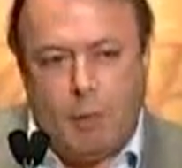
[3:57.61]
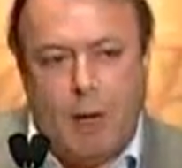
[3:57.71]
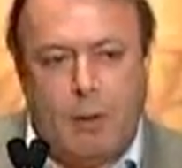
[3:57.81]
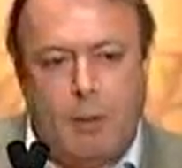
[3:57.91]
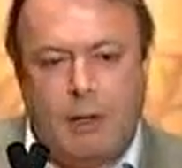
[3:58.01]

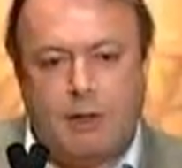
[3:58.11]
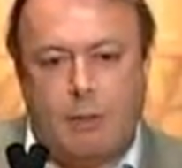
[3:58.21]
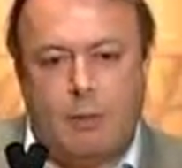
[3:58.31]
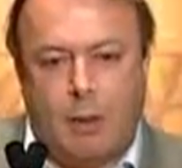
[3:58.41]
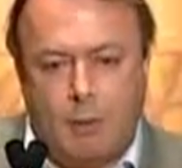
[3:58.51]
Maybe you'll pay
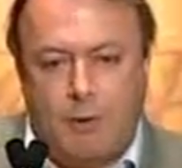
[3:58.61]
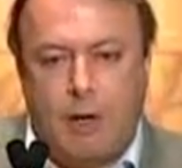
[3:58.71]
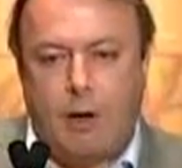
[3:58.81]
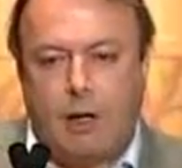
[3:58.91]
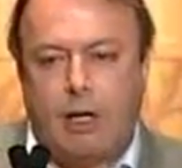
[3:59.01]
me back
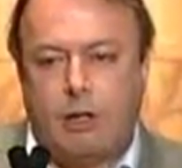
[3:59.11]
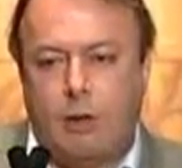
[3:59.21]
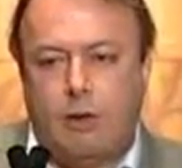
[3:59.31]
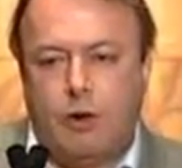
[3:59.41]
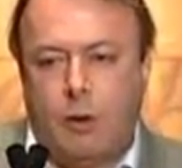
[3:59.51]
someday, but for now I
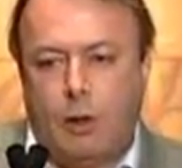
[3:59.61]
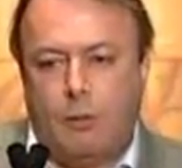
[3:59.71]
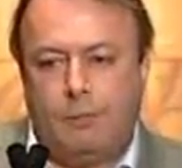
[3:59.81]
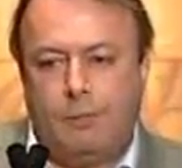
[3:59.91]
can get you out of